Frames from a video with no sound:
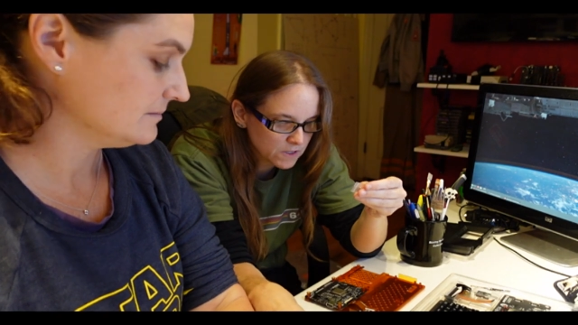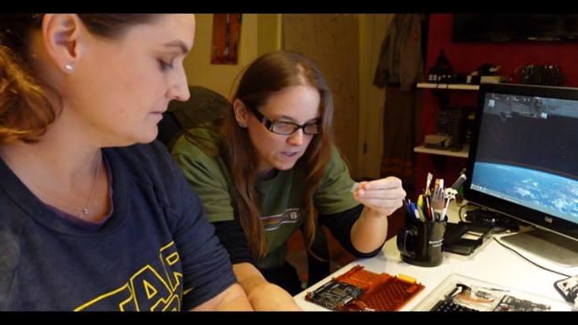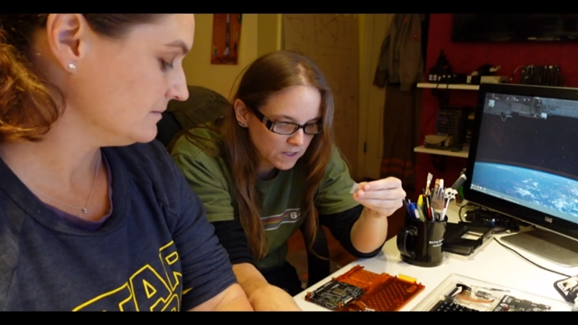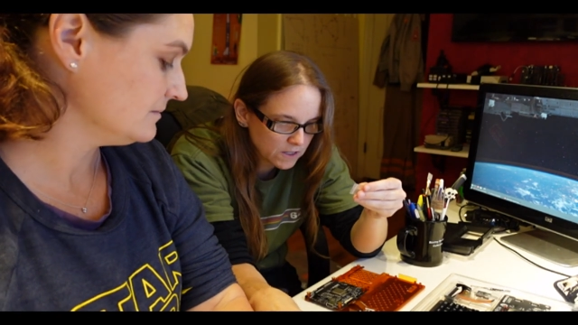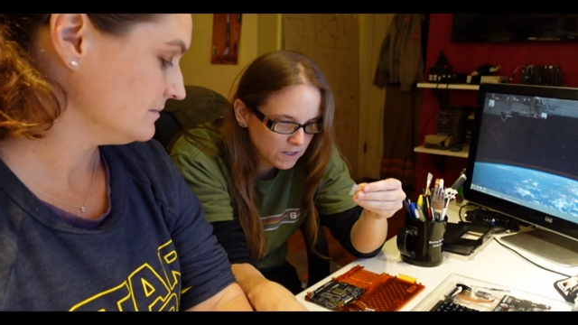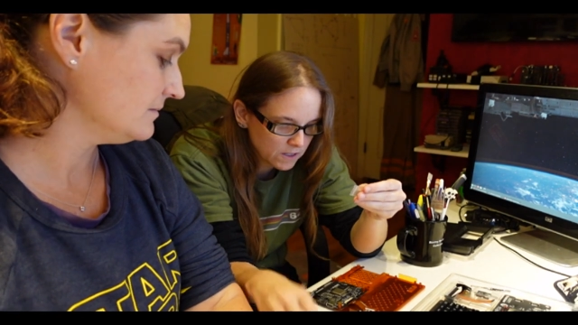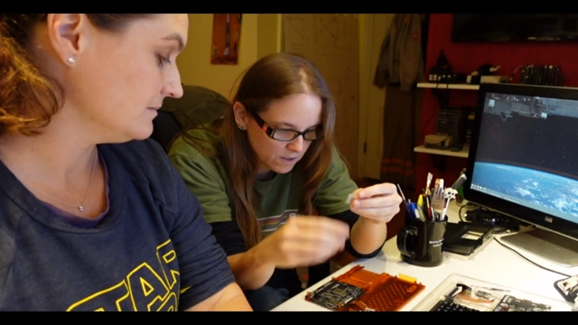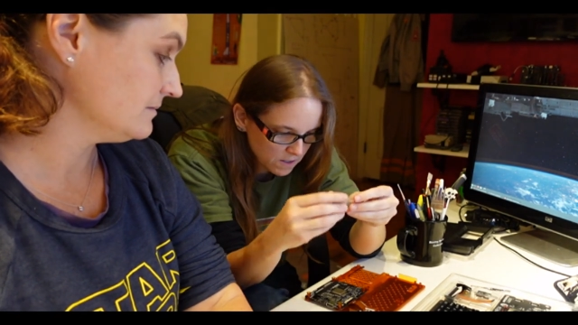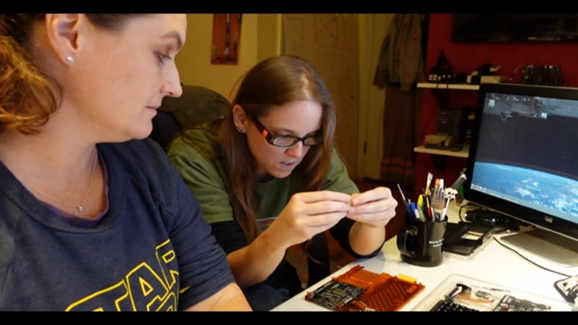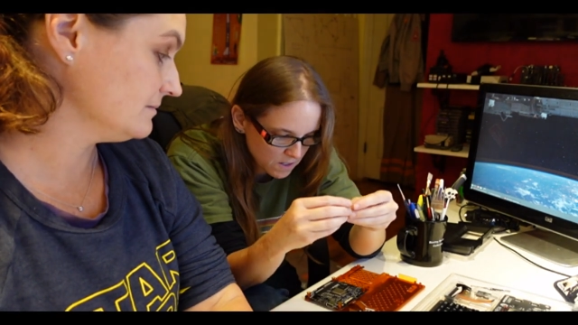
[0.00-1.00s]
Speaker 1: I
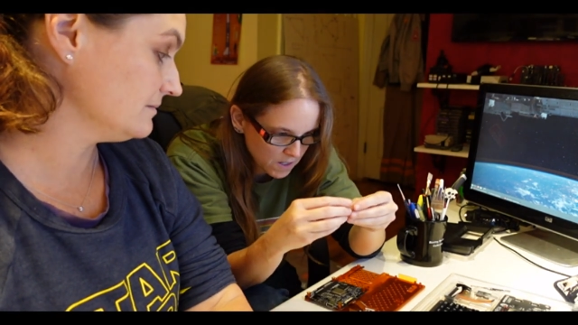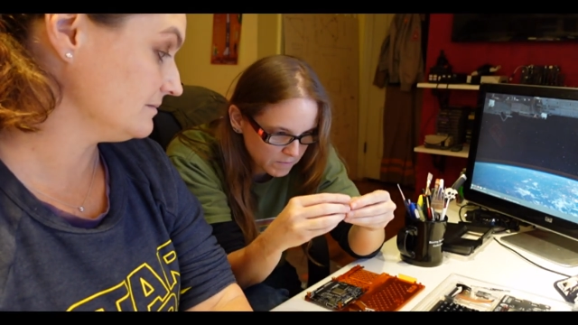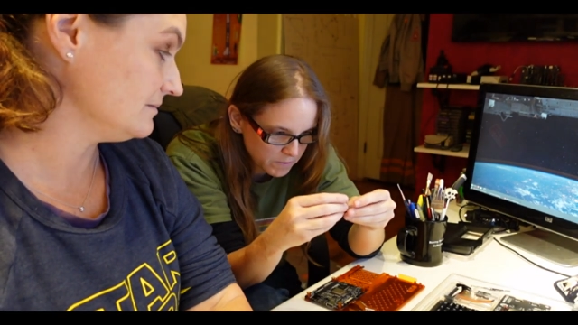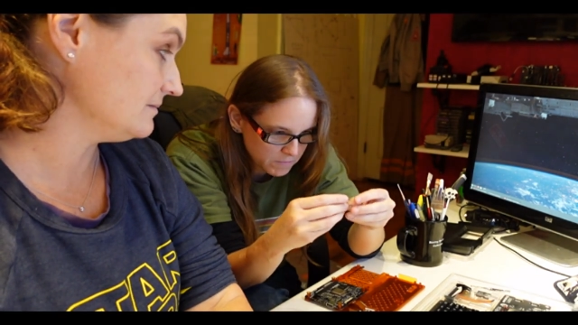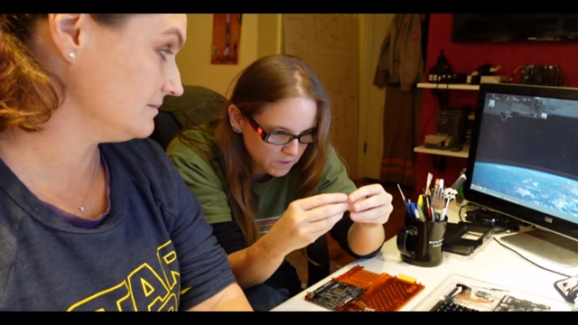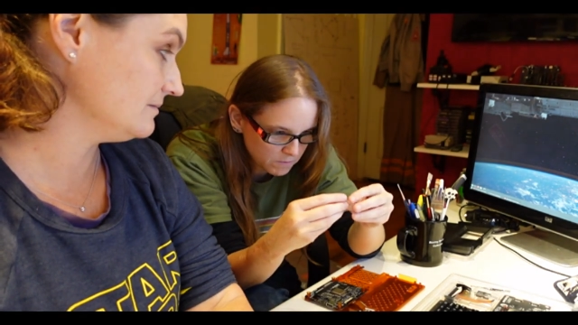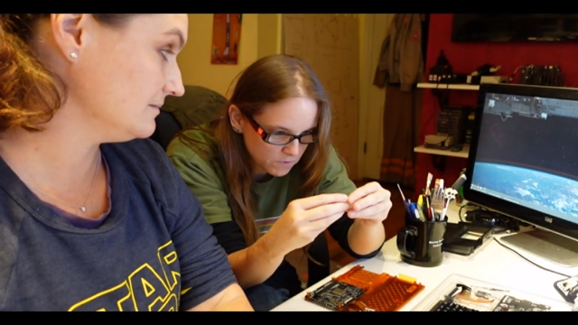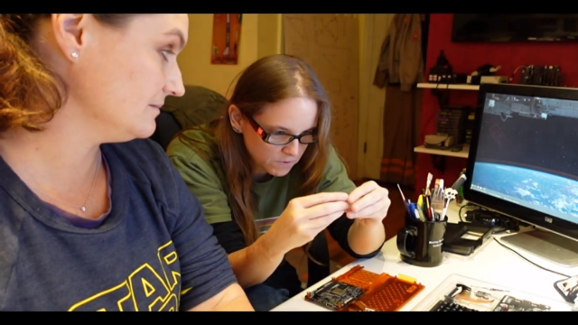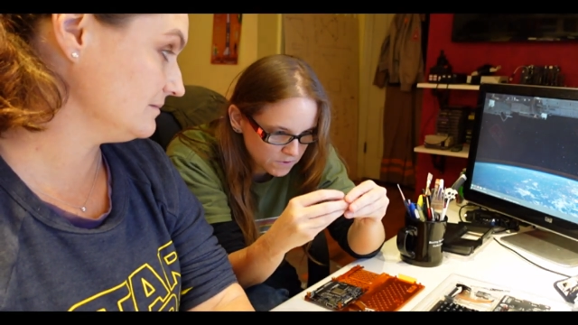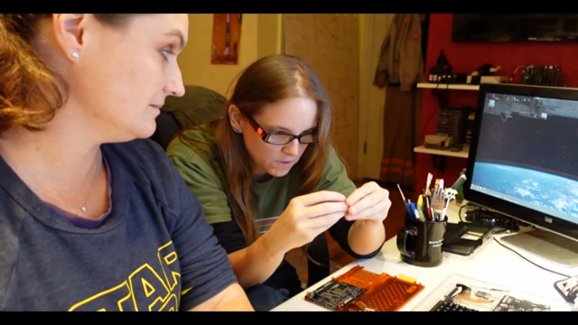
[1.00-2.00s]
am
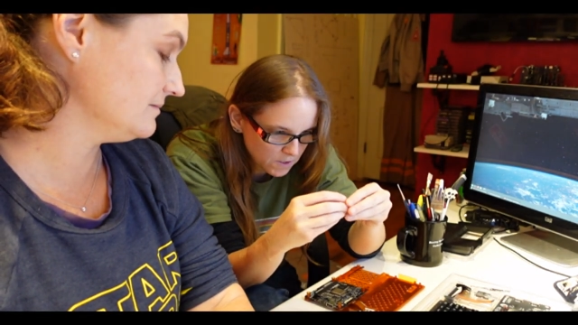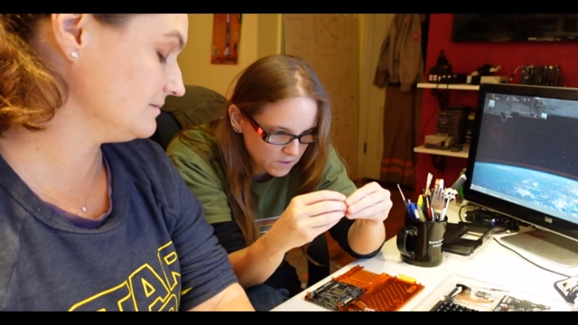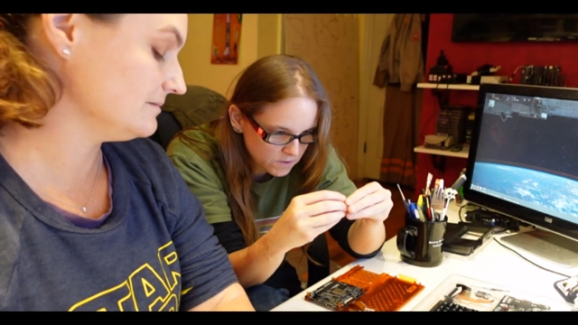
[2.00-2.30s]
amenable to that.